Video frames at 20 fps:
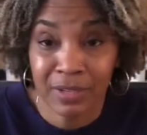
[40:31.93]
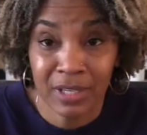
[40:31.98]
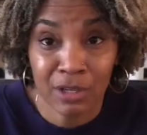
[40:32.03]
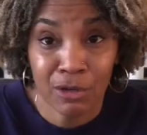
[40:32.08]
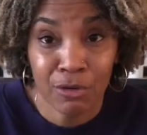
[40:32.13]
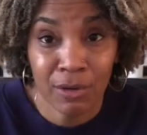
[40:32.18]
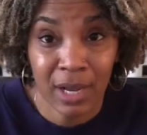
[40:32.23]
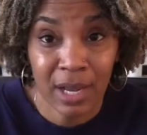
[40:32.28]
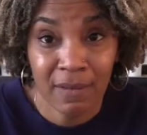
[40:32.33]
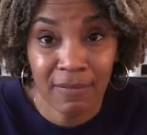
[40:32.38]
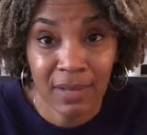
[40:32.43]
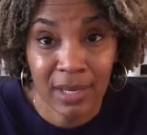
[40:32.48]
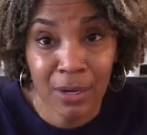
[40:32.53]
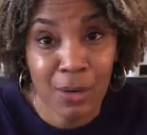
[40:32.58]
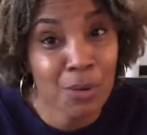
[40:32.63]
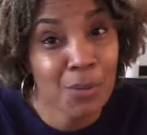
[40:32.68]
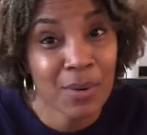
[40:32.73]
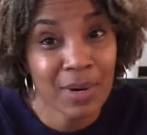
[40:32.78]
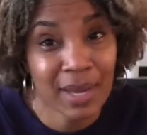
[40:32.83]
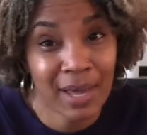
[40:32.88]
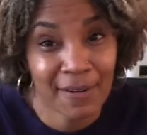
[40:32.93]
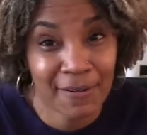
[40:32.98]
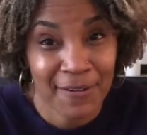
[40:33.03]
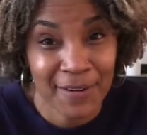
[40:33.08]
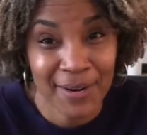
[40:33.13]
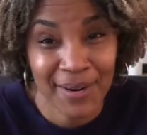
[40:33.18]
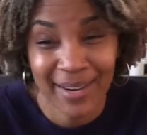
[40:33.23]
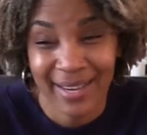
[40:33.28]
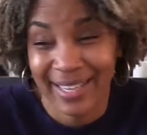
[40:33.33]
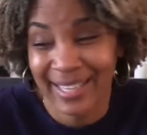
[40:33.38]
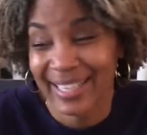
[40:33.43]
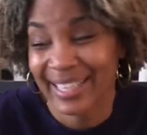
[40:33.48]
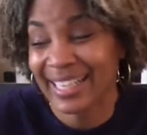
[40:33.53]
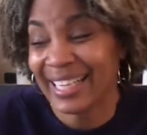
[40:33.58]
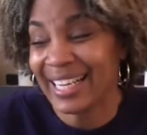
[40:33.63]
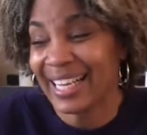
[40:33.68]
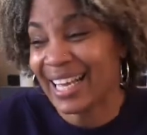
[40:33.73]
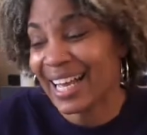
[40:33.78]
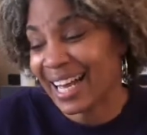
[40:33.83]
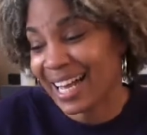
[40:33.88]
craving or whatever.
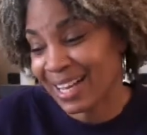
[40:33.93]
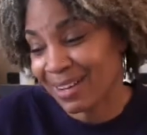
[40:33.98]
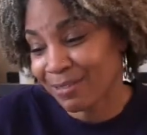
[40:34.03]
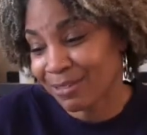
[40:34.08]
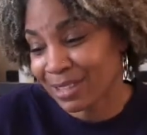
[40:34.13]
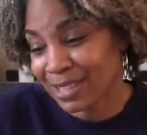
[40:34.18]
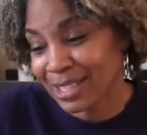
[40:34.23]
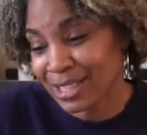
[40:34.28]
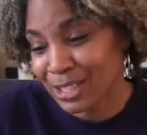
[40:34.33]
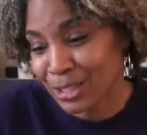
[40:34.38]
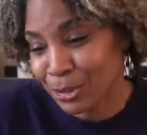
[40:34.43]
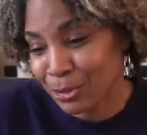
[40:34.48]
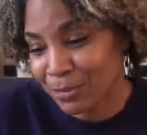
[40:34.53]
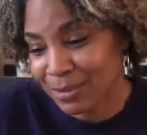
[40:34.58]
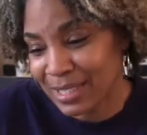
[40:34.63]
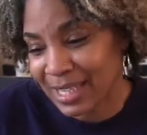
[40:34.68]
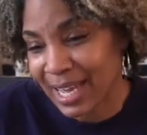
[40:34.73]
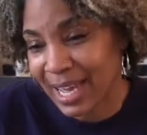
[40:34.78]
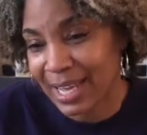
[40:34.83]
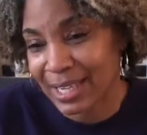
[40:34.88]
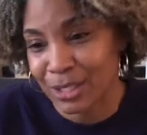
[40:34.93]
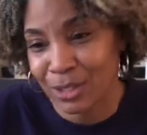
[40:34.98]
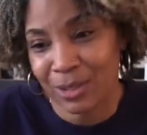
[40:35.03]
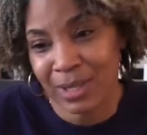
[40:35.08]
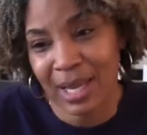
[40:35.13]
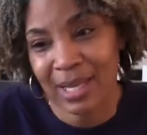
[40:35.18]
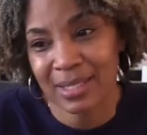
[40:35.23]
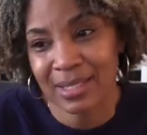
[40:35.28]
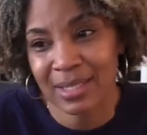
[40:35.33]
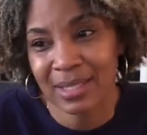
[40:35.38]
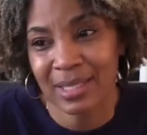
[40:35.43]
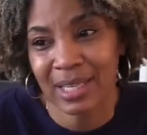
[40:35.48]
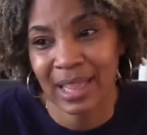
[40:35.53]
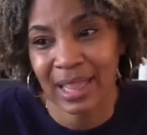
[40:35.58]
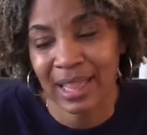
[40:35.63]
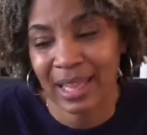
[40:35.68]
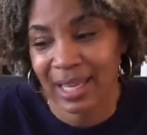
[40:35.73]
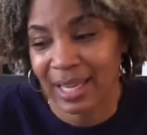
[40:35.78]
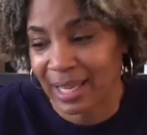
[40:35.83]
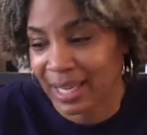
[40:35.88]
It really soothes that, so that's a
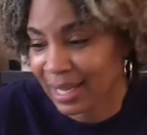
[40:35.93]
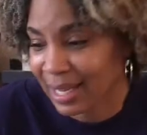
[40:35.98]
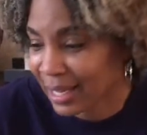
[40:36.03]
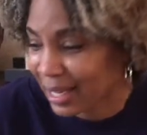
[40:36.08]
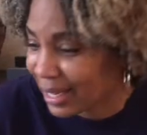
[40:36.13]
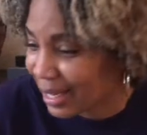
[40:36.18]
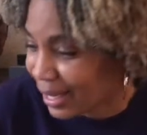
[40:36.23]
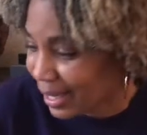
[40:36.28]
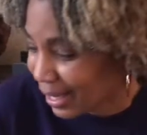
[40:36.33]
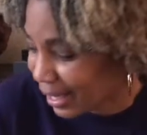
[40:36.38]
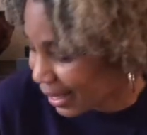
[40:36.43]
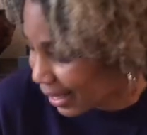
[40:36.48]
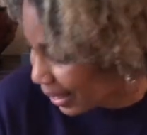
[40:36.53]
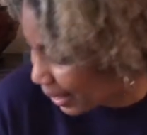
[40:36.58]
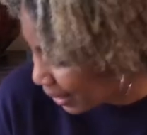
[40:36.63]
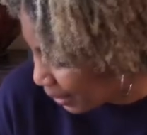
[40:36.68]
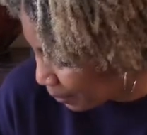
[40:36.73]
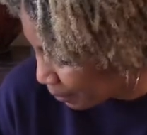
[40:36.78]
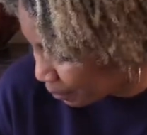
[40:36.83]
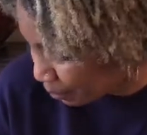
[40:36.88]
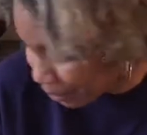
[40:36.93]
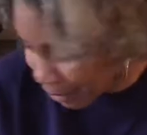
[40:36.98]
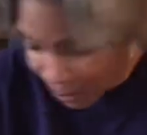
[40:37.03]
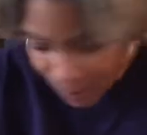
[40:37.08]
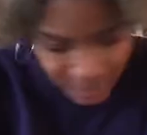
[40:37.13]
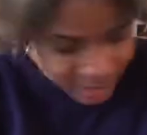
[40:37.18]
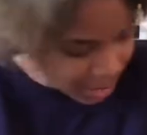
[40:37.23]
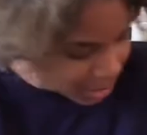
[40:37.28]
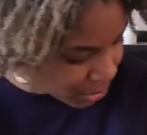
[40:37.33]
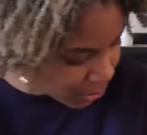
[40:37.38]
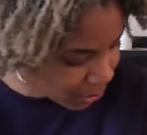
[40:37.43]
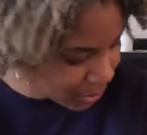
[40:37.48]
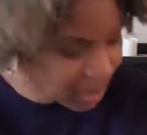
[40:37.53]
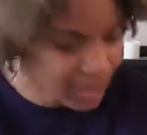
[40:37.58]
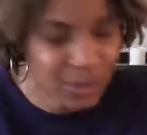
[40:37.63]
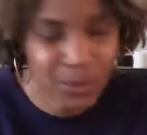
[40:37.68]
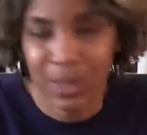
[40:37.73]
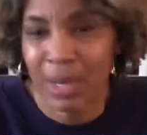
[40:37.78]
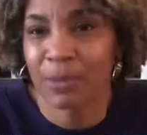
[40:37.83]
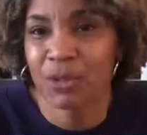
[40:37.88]
good thing. What else?
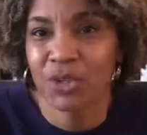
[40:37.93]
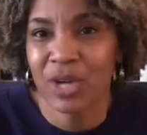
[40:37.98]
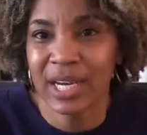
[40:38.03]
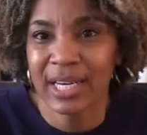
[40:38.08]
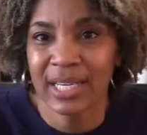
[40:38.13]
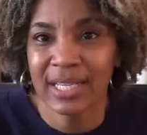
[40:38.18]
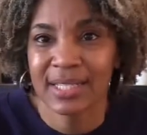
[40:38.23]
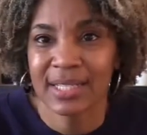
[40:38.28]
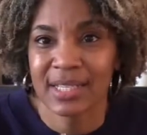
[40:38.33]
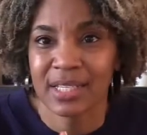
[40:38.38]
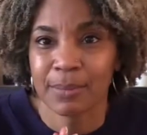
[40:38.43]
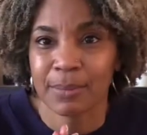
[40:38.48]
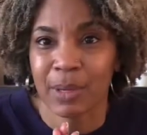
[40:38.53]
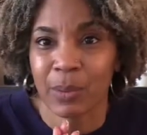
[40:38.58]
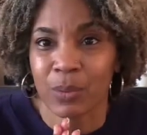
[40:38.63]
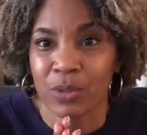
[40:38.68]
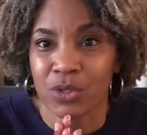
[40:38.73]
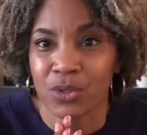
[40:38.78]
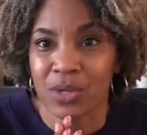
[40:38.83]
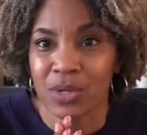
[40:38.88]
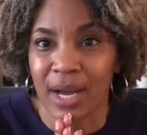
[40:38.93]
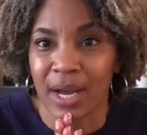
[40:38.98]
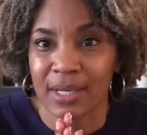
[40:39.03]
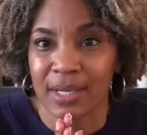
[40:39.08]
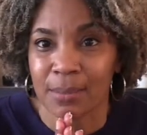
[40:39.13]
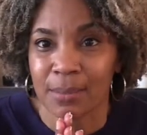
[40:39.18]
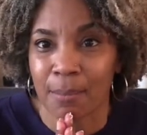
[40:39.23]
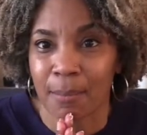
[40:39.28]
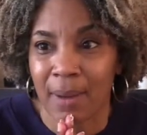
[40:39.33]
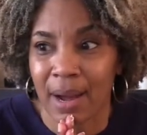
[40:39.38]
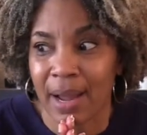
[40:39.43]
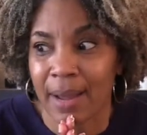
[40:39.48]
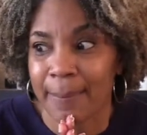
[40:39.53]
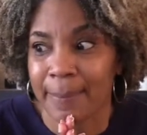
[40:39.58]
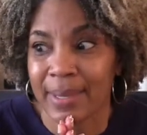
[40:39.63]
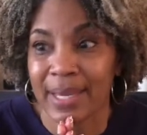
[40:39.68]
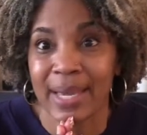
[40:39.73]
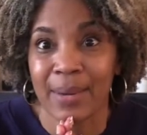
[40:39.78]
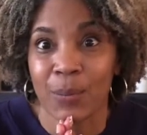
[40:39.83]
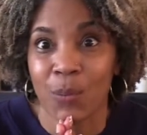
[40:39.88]
I'm trying to anticipate what you guys might
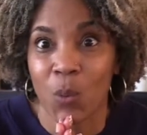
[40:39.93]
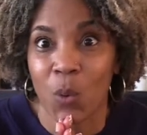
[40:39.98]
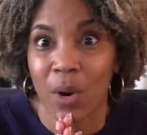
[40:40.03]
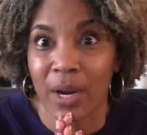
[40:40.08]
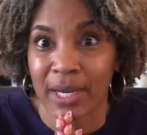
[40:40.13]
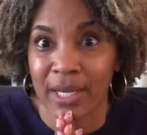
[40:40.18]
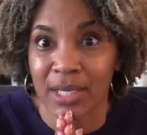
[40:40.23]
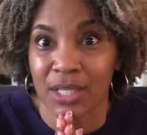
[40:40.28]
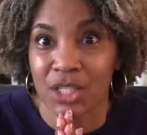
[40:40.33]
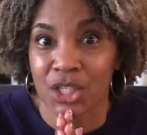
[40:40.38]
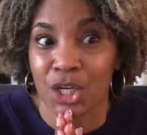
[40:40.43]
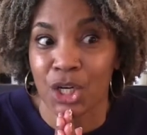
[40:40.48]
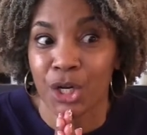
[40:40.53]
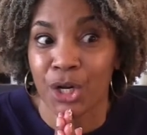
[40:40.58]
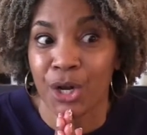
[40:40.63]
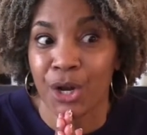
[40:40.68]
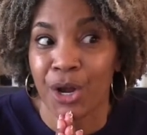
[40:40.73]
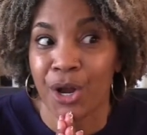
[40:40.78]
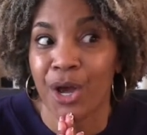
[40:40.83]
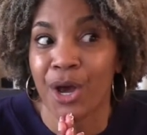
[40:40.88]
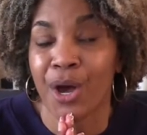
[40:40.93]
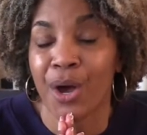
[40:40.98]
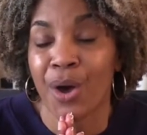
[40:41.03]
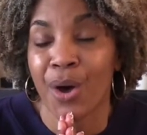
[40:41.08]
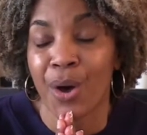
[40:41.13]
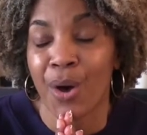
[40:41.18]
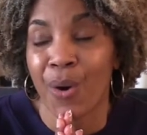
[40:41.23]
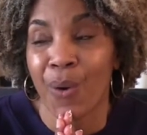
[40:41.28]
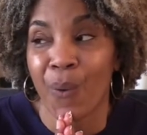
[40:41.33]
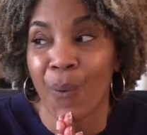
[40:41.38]
be wanting to know.